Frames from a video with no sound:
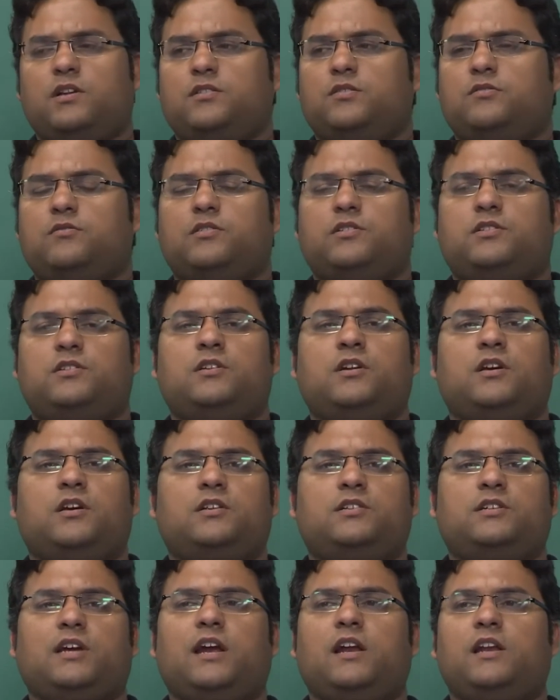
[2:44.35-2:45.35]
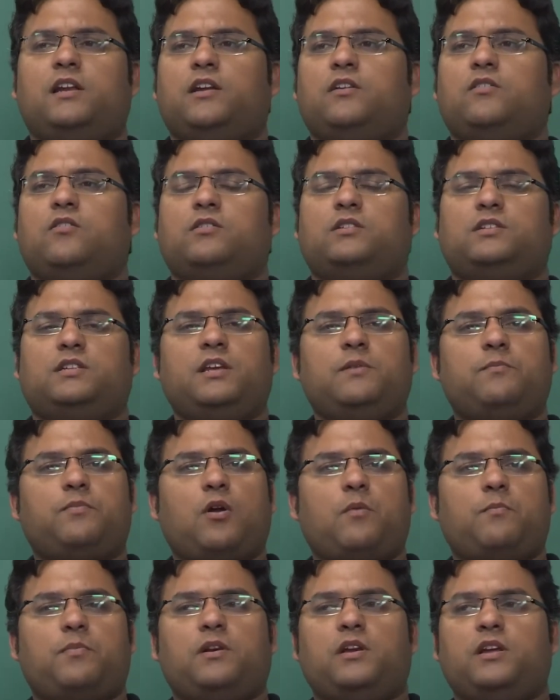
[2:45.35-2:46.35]
So, the child cannot see
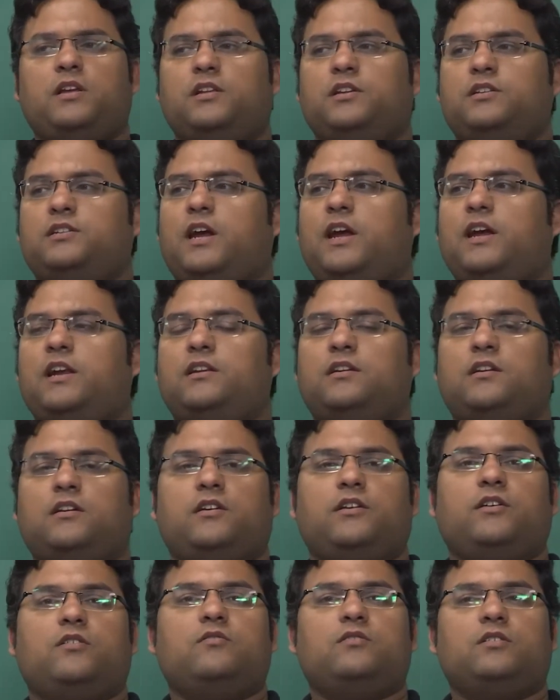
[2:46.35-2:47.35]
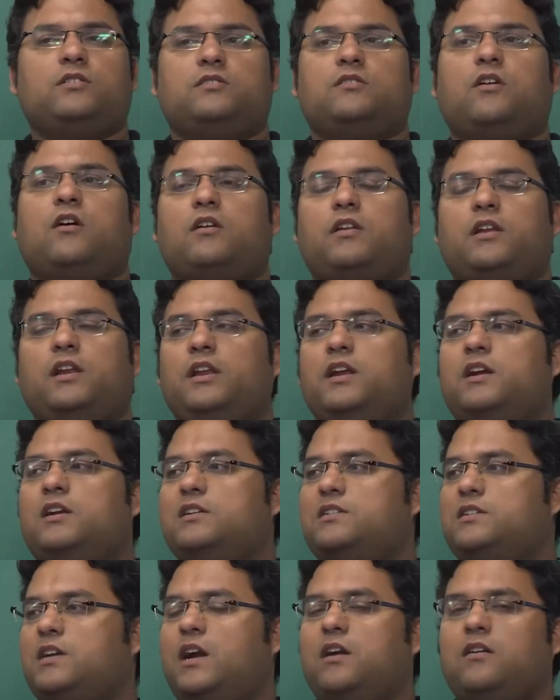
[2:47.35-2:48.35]
properly, the child does not really
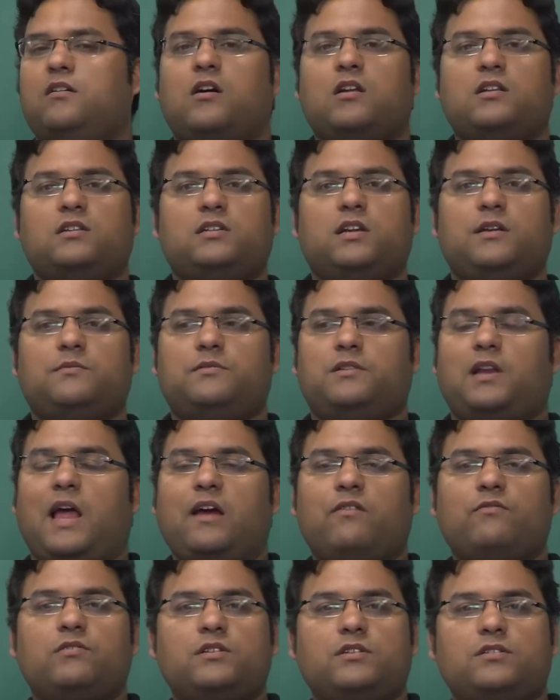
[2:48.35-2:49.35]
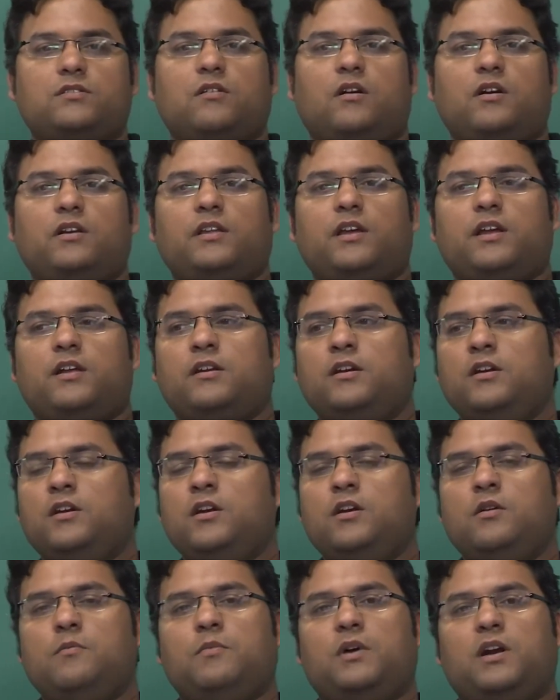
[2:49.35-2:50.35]
understand concepts, language is not there,
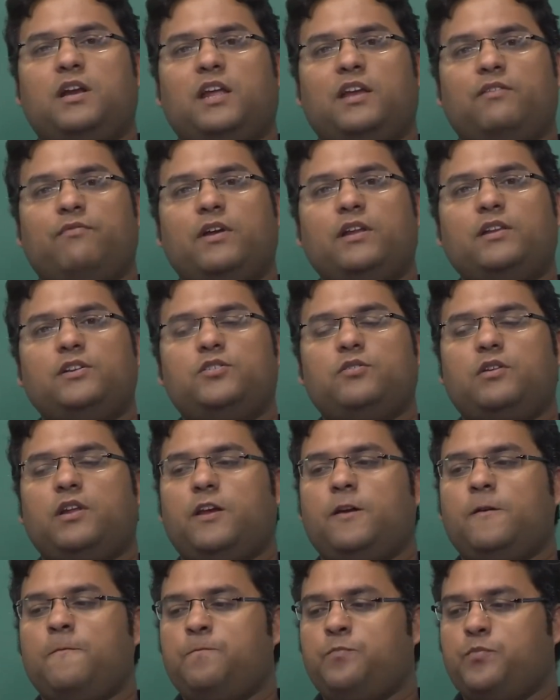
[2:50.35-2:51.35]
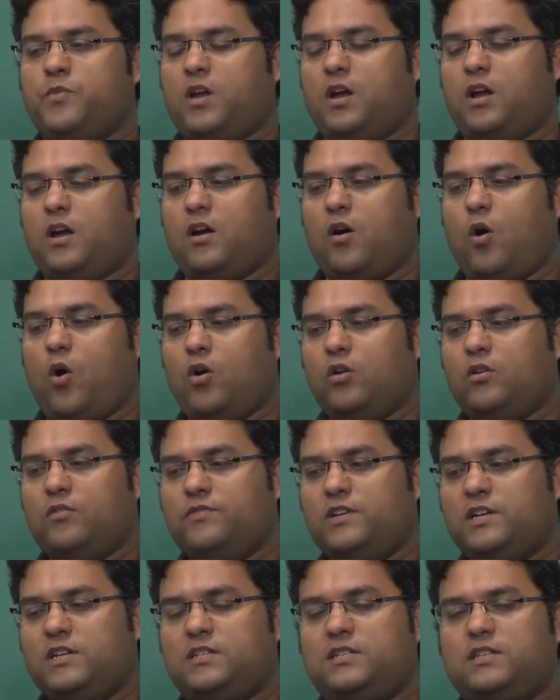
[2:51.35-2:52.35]
but eventually all of
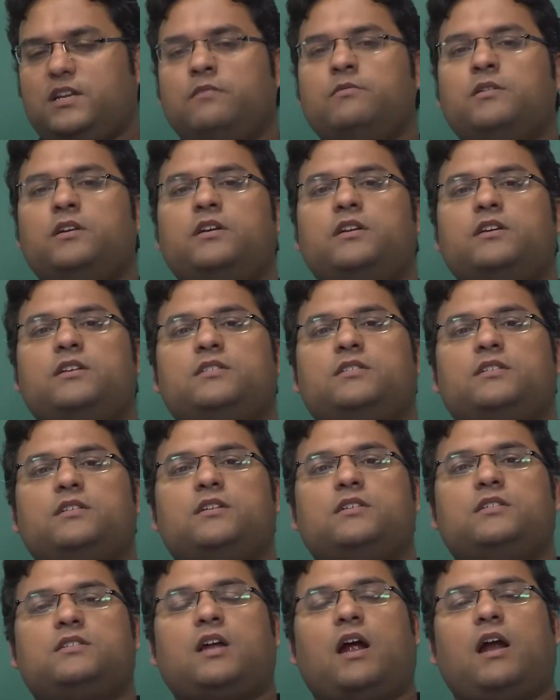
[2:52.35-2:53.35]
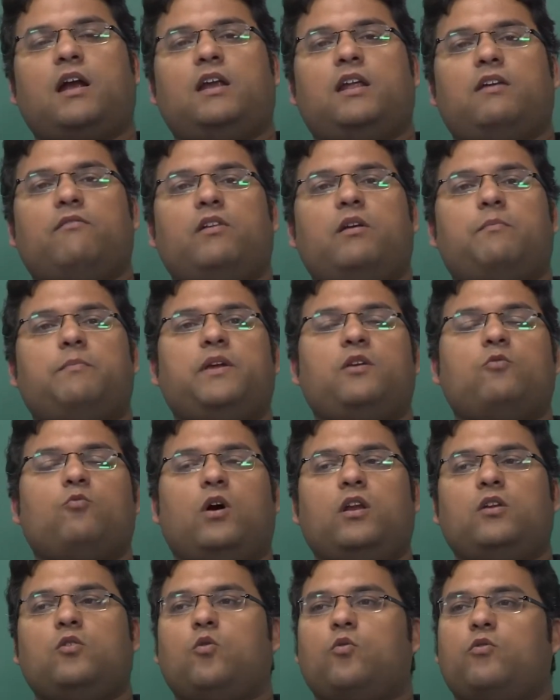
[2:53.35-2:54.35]
these abilities start developing
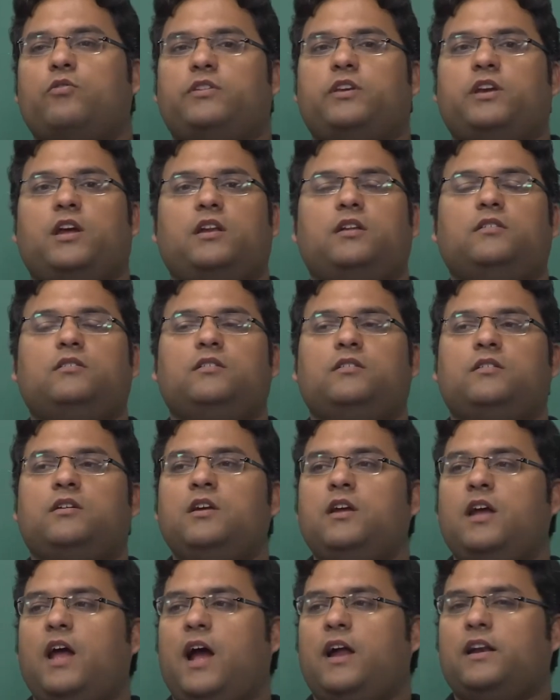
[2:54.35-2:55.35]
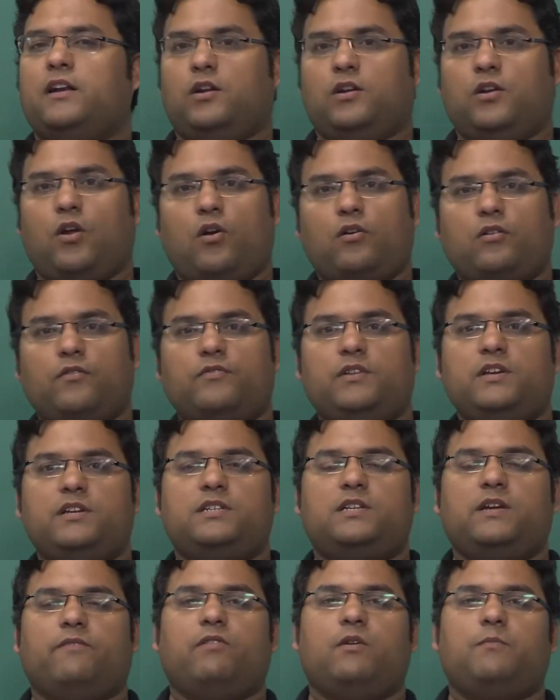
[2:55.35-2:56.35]
one over the another, and a lot of these
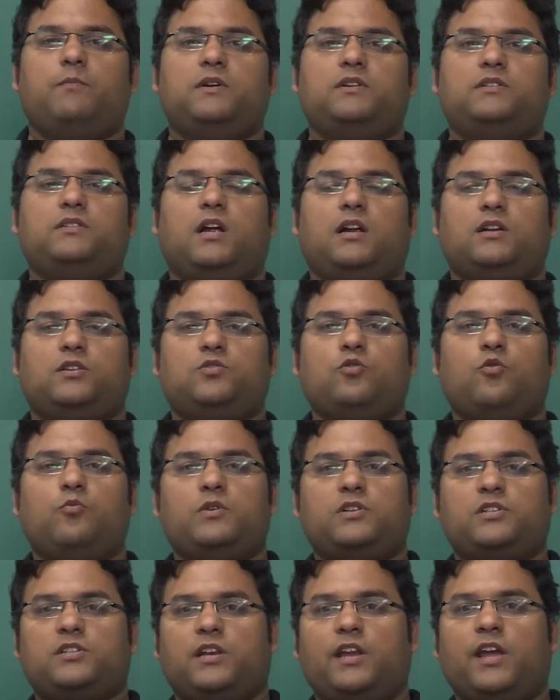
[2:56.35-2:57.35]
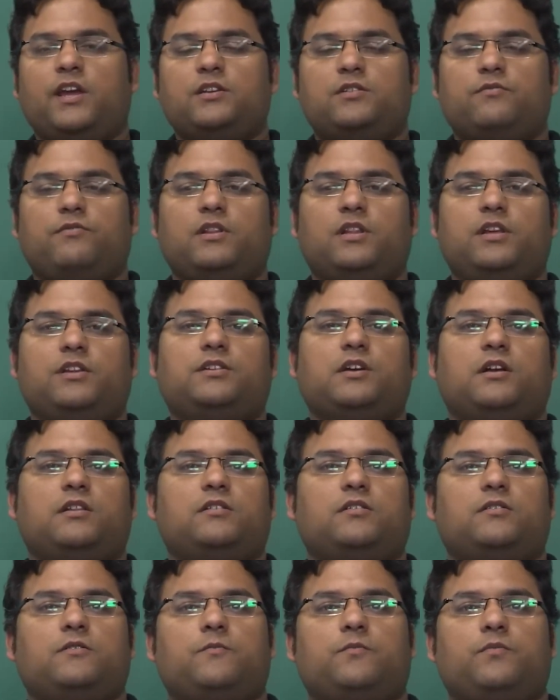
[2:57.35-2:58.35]
developments are so much linked with each other.